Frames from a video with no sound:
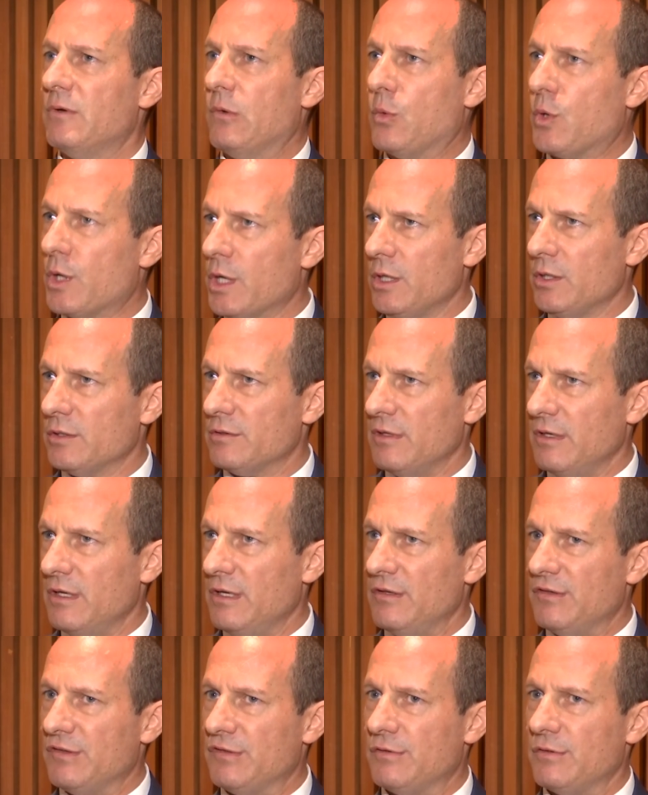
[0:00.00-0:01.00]
world
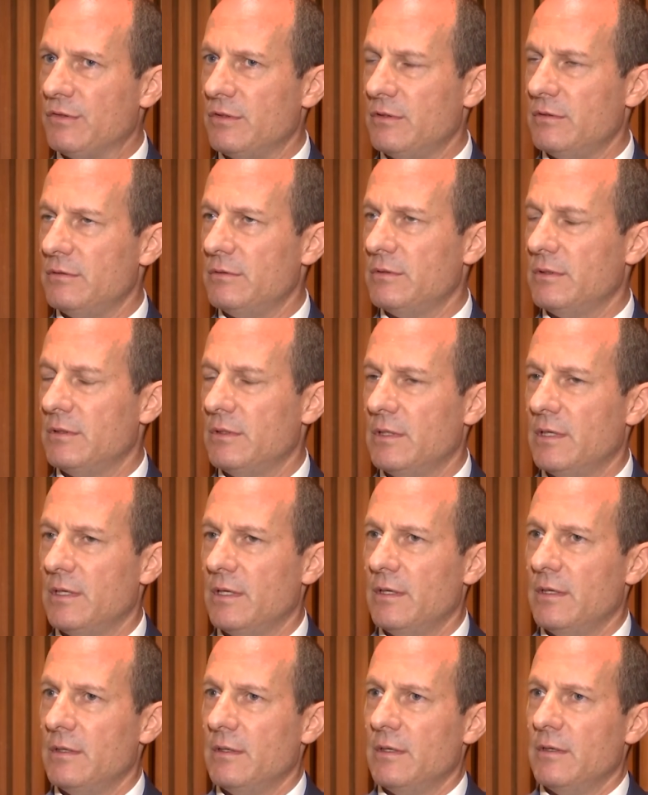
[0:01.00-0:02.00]
is
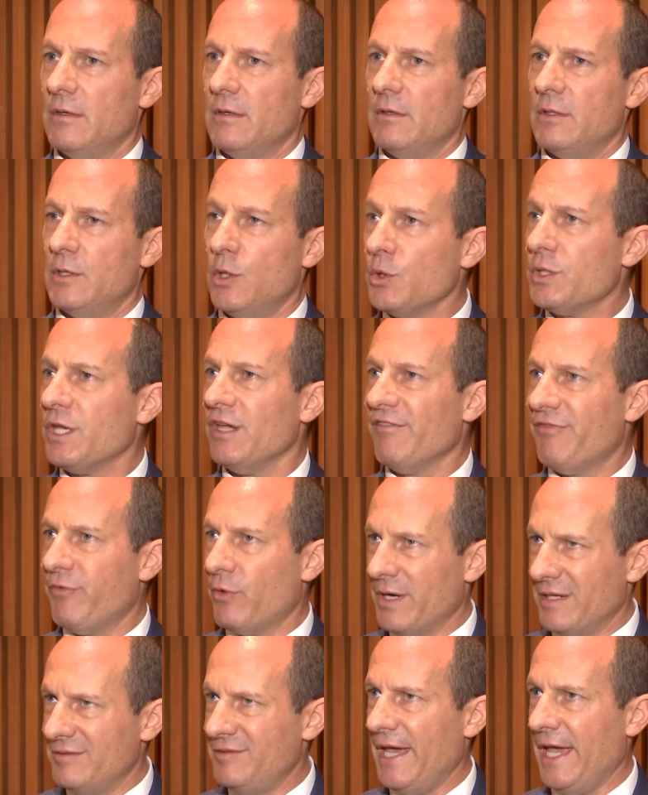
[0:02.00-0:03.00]
looking
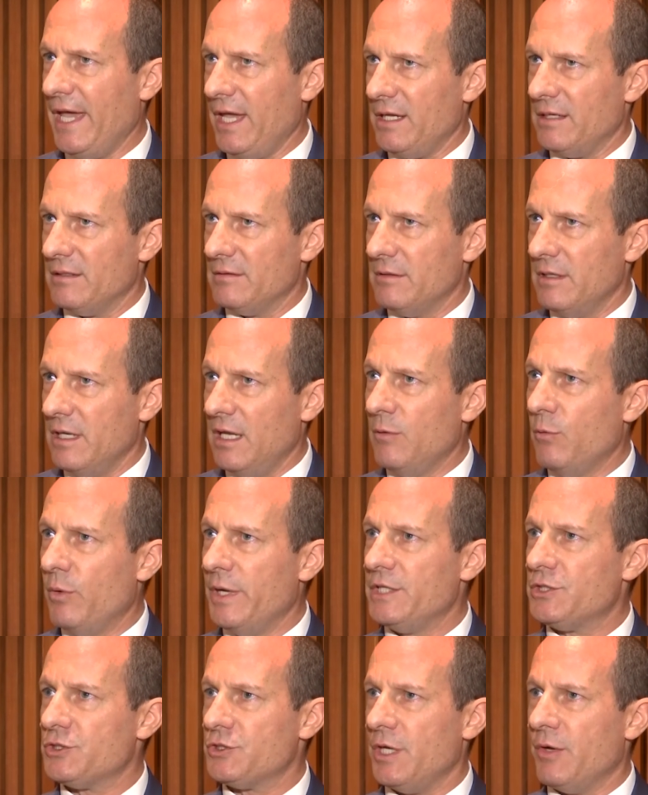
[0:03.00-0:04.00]
for a day in
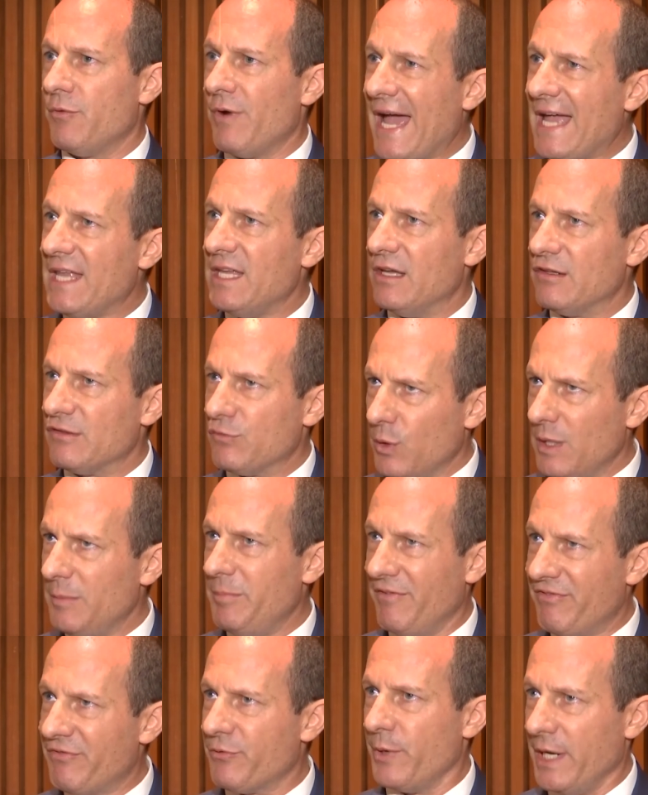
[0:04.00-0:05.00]
which Iranians will
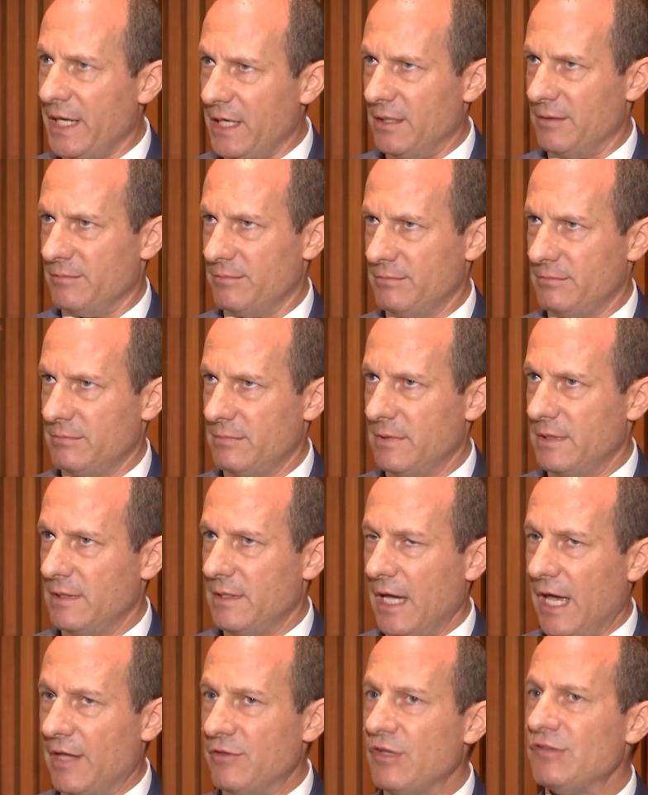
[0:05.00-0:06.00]
be free.
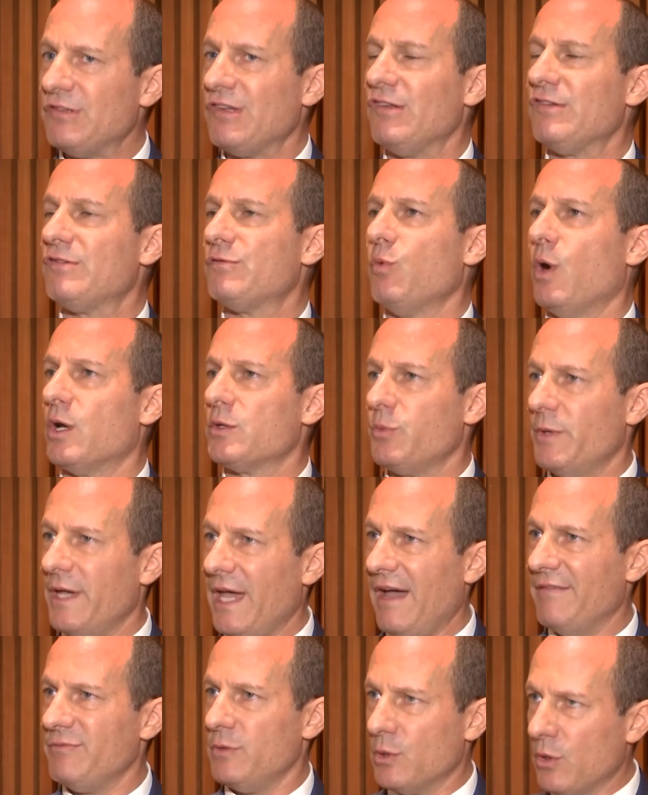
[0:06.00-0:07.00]
And this is what we
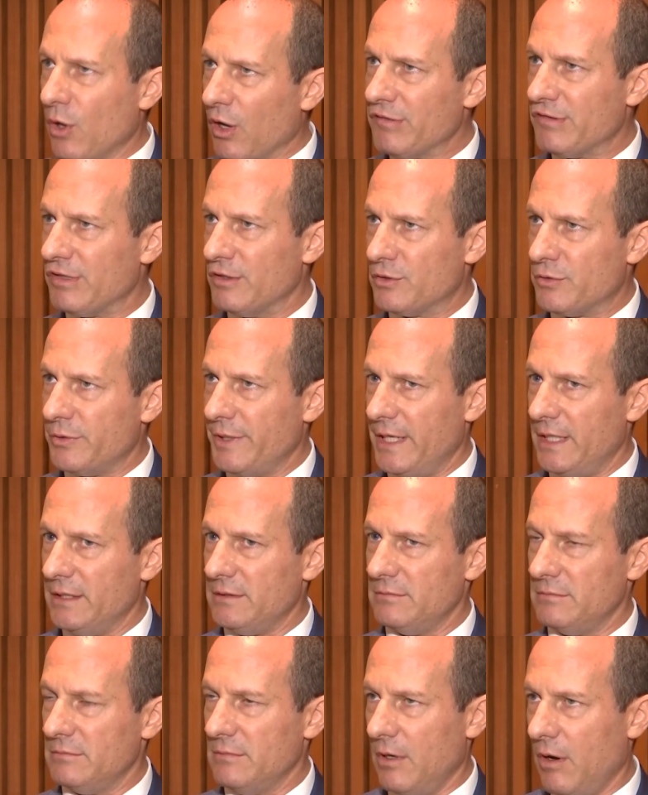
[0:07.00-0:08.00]
have to concentrate
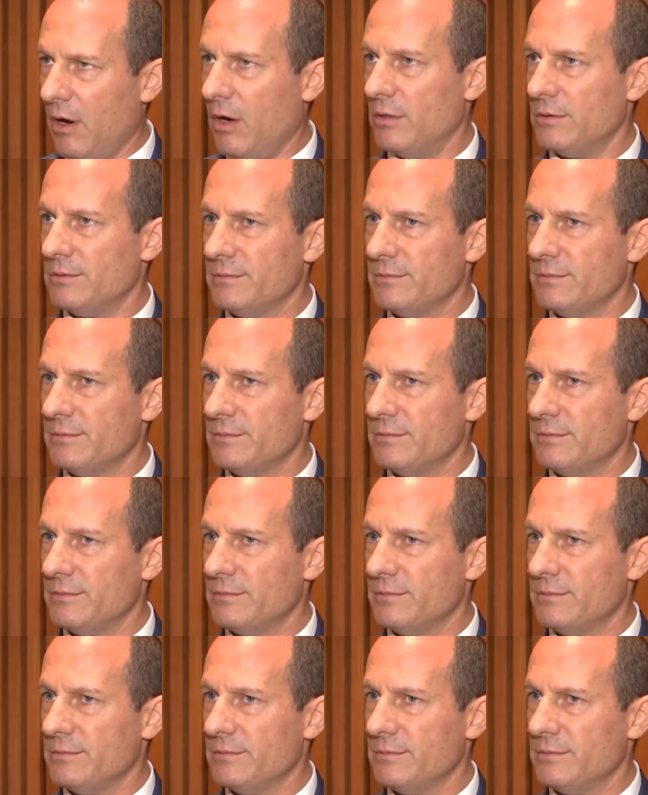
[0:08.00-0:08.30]
on.